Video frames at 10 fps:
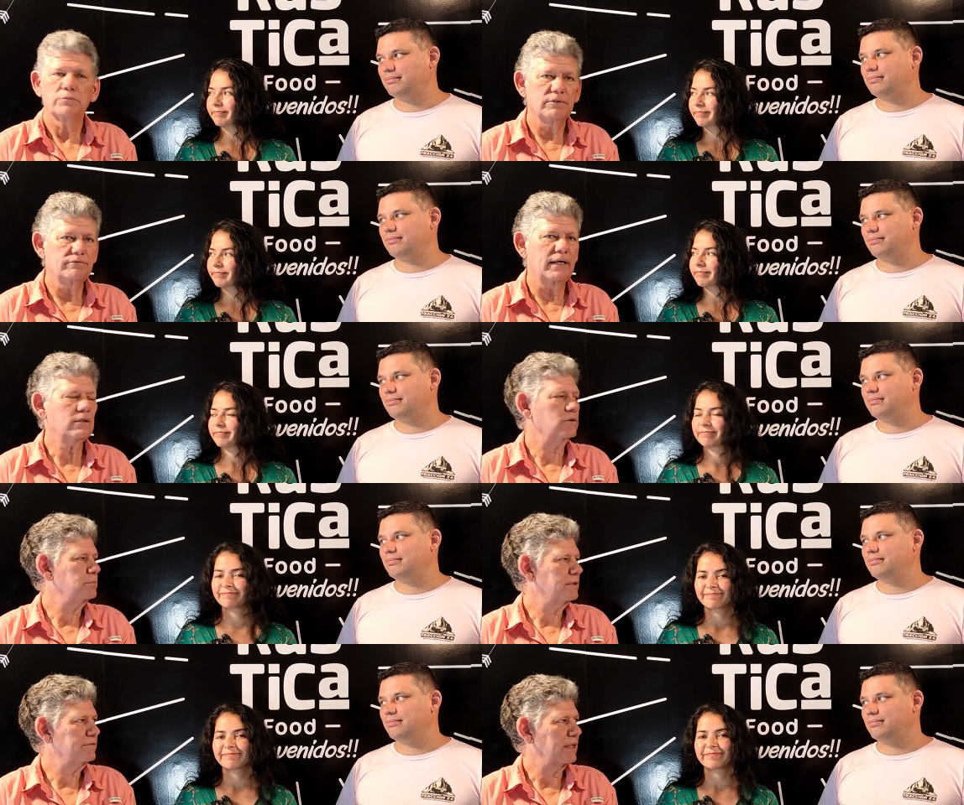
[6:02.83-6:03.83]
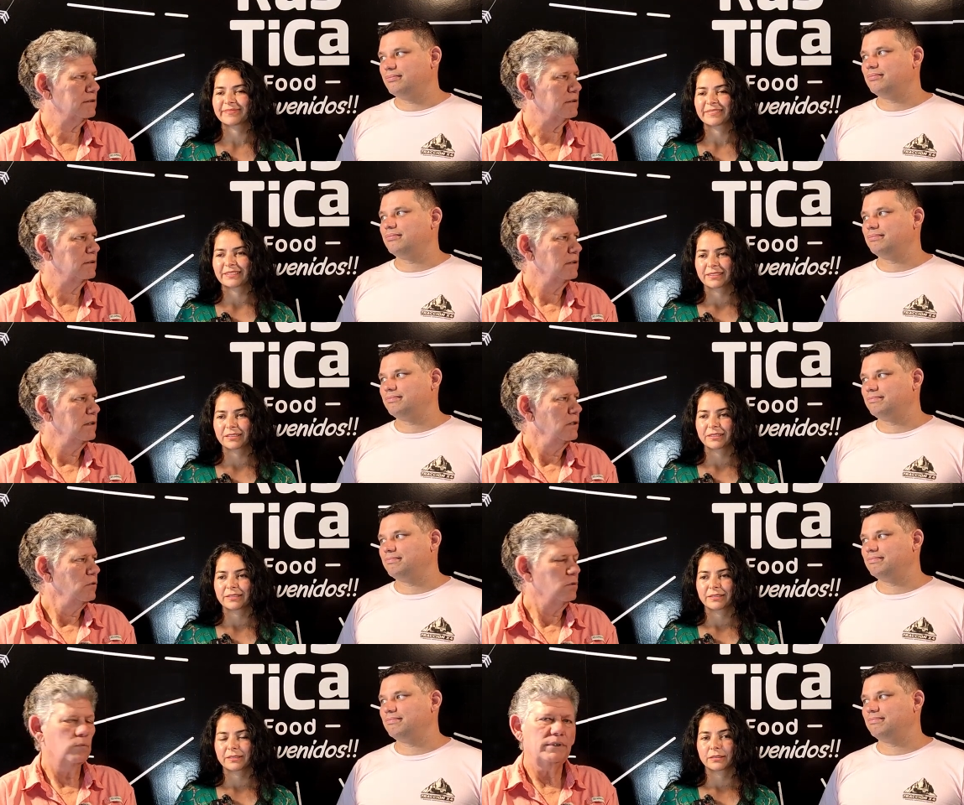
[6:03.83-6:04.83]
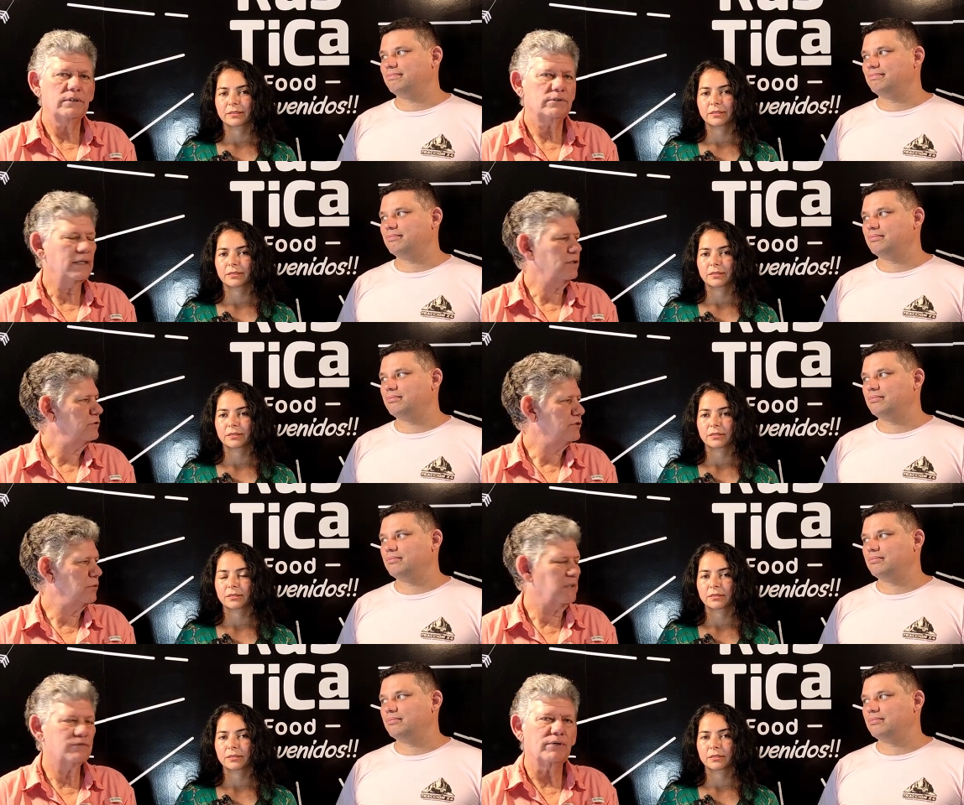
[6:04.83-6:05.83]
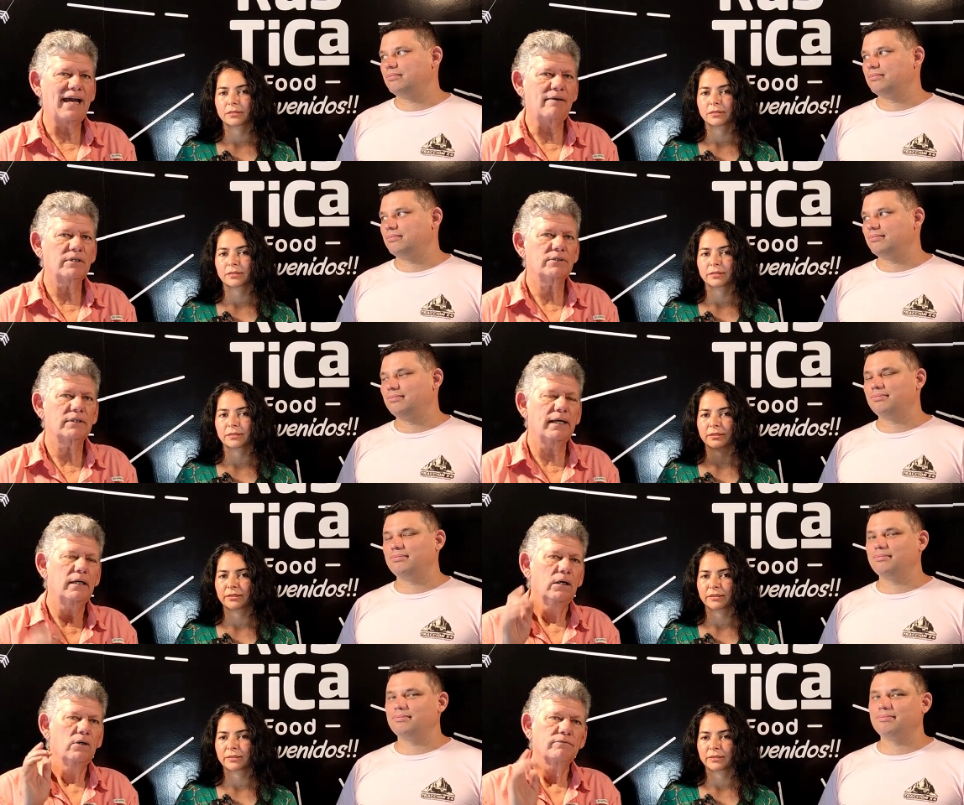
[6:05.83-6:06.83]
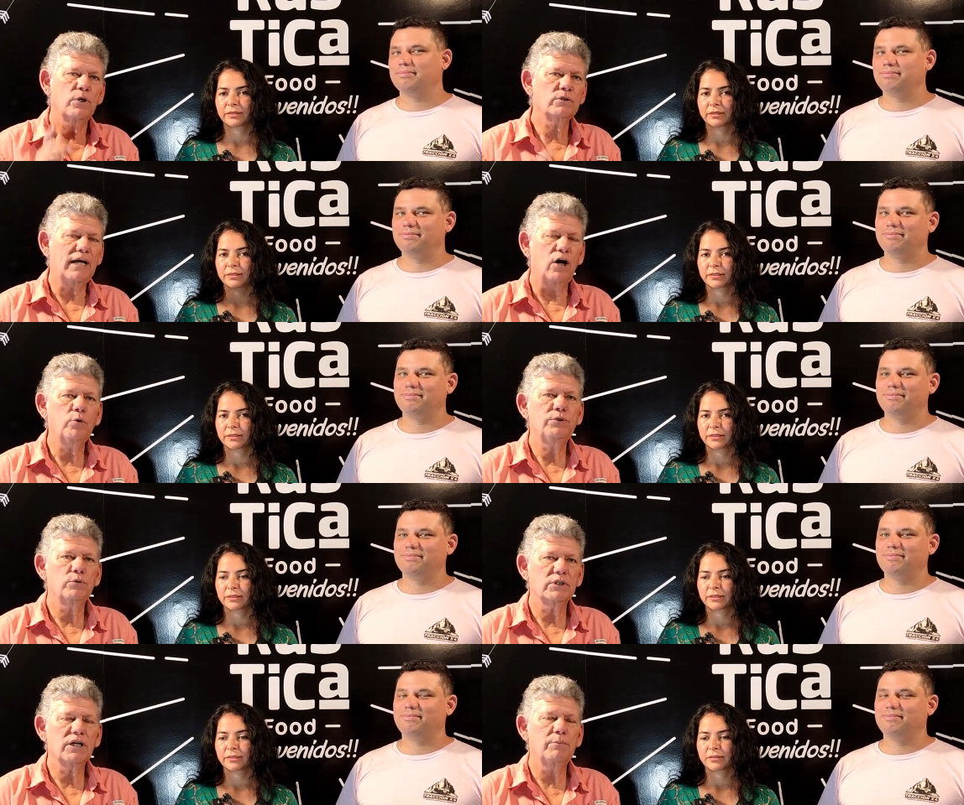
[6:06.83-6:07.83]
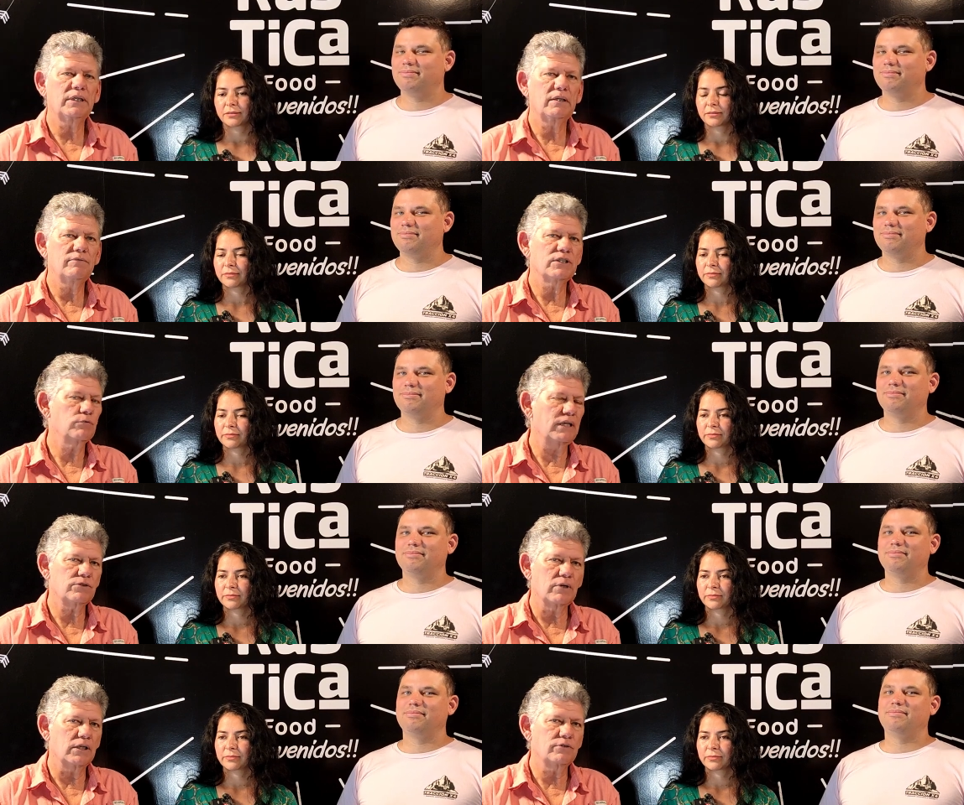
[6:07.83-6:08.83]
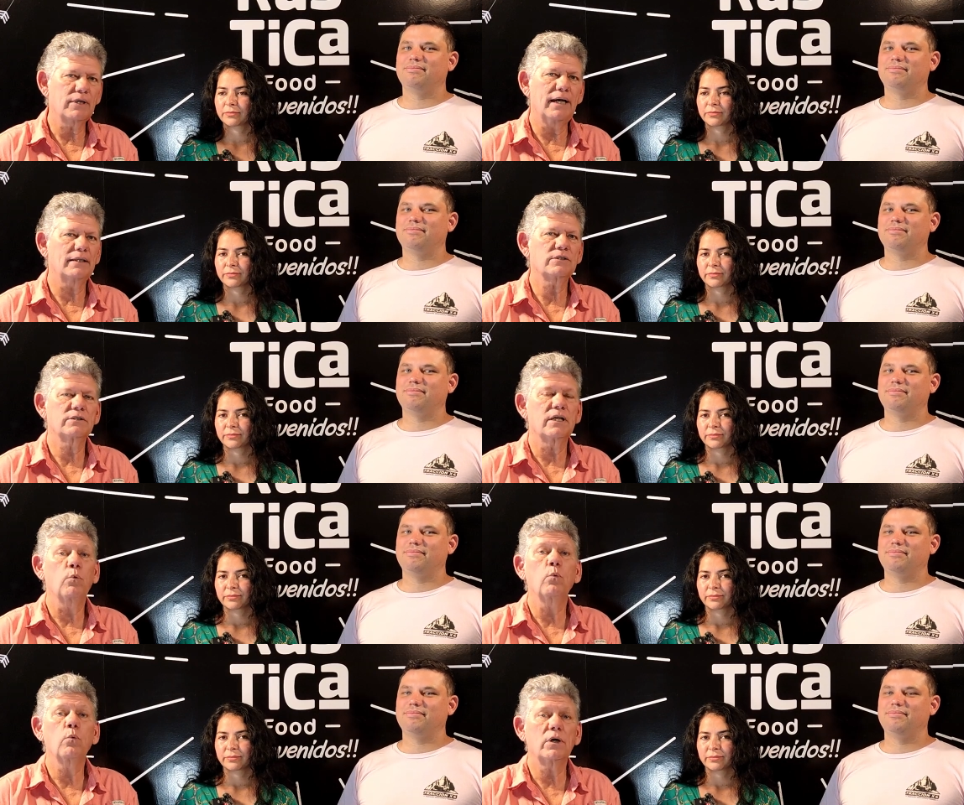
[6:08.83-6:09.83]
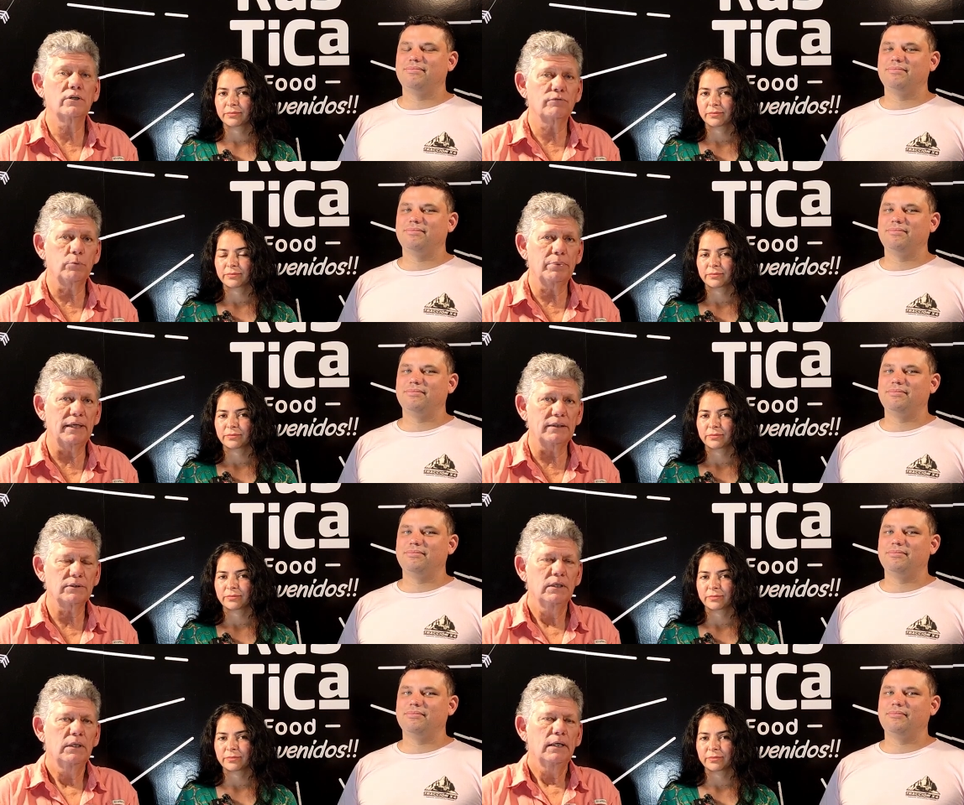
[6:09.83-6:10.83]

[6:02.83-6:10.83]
Speaker 1: Perfecto, perfecto. Well, we just thank you so much for having us today. Folks, I hope you will come and give this restaurant a try. This is a wonderful place.